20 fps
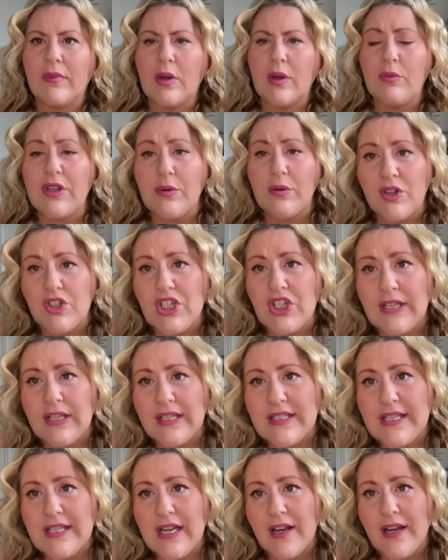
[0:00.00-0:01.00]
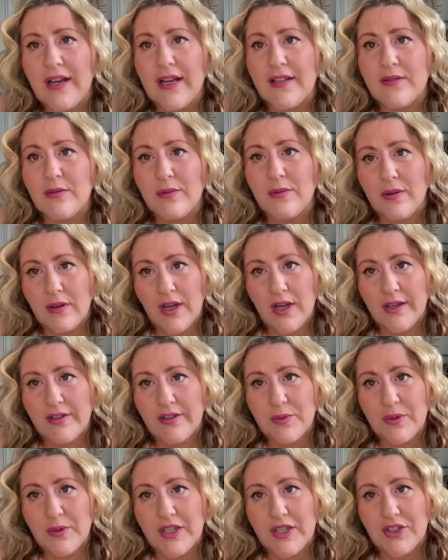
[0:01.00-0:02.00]
Were you watching Lindsay Lohan's Irish
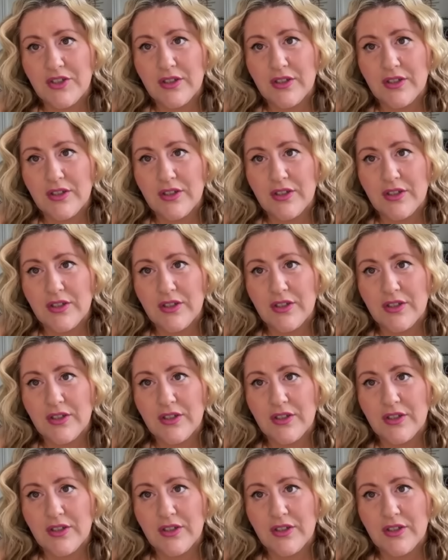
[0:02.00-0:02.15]
Whip?